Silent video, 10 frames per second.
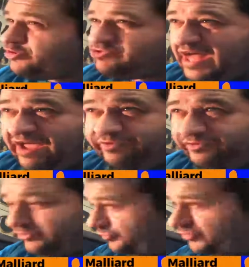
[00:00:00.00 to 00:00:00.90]
for you live
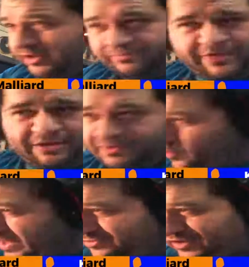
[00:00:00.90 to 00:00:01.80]
listeners, that'll
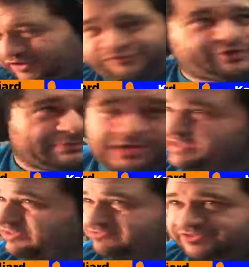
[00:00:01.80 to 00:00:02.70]
be Wednesday for you
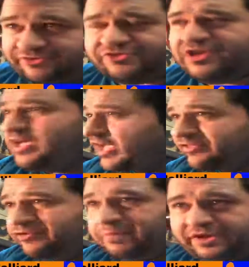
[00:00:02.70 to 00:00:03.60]
podcast listeners,
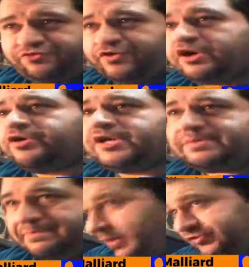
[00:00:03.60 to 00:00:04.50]
and this page will
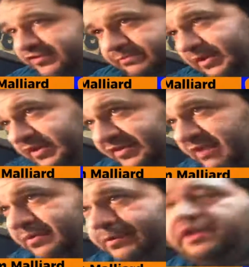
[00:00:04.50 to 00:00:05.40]
already be posted by the
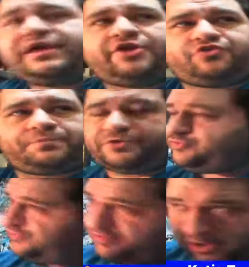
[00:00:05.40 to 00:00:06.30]
time the podcast was
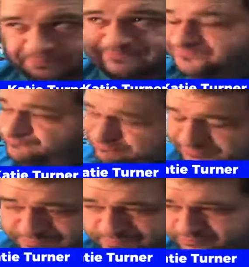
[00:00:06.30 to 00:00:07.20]
posted. So,
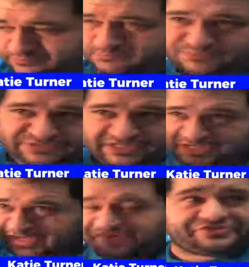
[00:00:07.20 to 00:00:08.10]

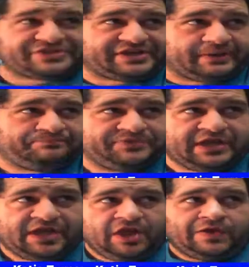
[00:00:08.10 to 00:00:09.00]
here's the deal.
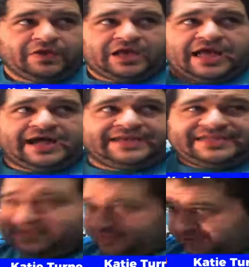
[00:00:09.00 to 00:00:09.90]
I
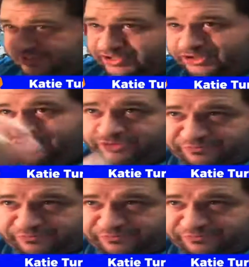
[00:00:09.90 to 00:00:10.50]
need your